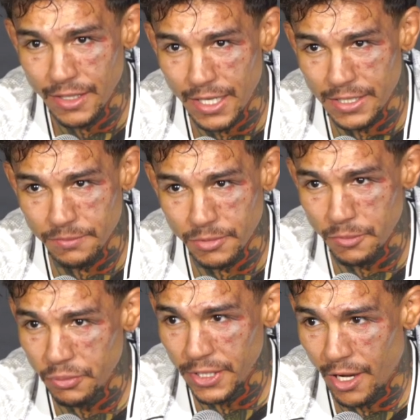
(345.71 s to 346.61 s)
I
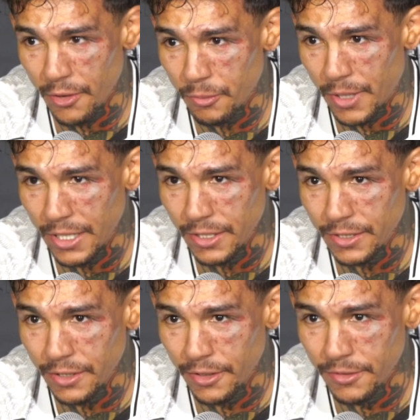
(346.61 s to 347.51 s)
complete
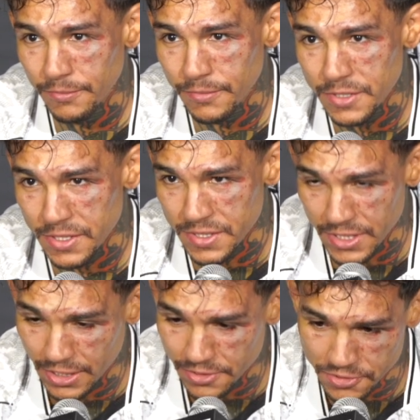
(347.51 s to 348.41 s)
autopilot, you know, just
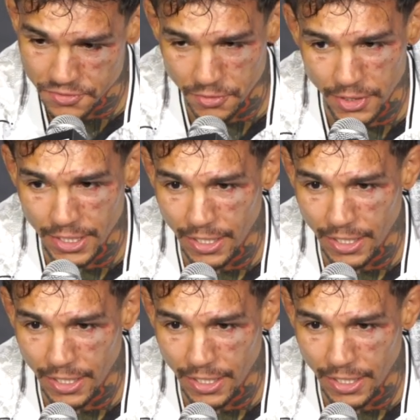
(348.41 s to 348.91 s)
seek, destroy.